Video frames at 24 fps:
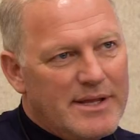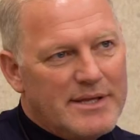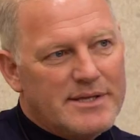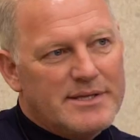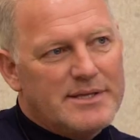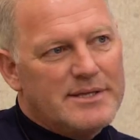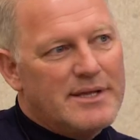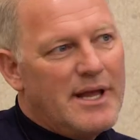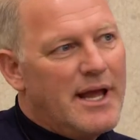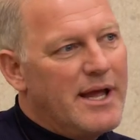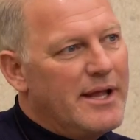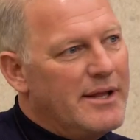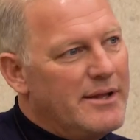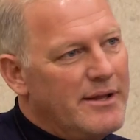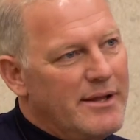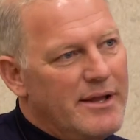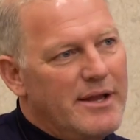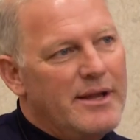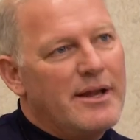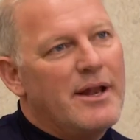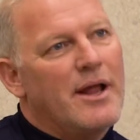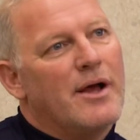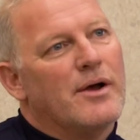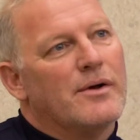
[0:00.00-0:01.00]
You could
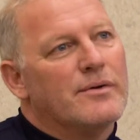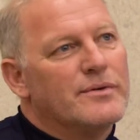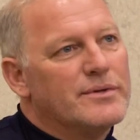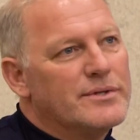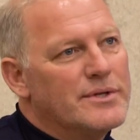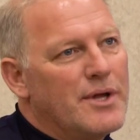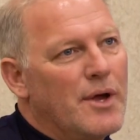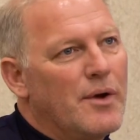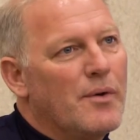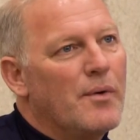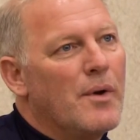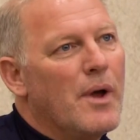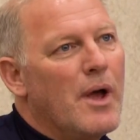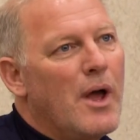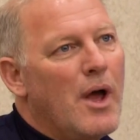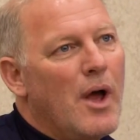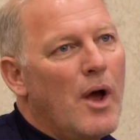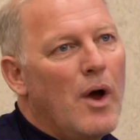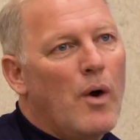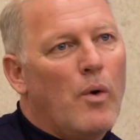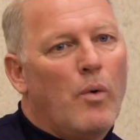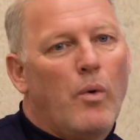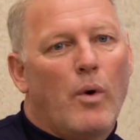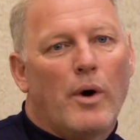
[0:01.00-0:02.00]
really feel
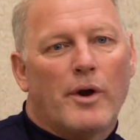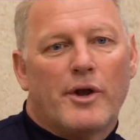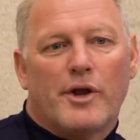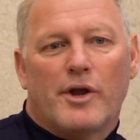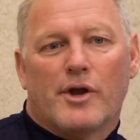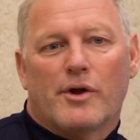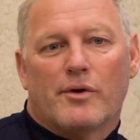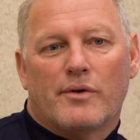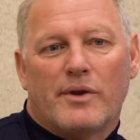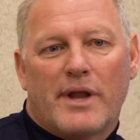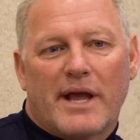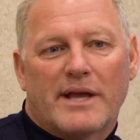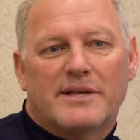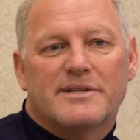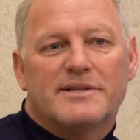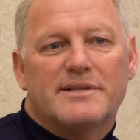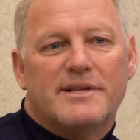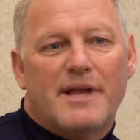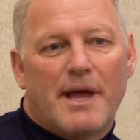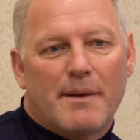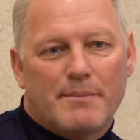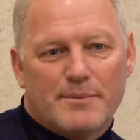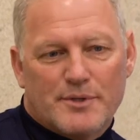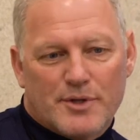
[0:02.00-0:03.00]
in the room
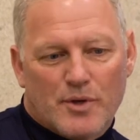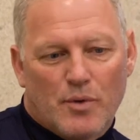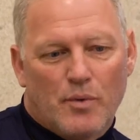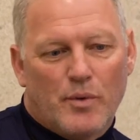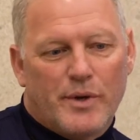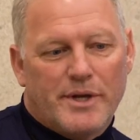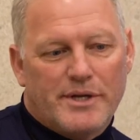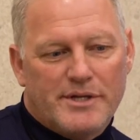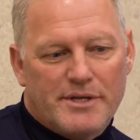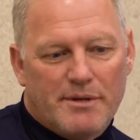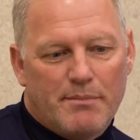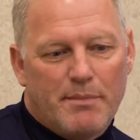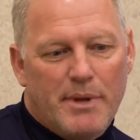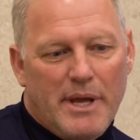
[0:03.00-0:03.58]
just the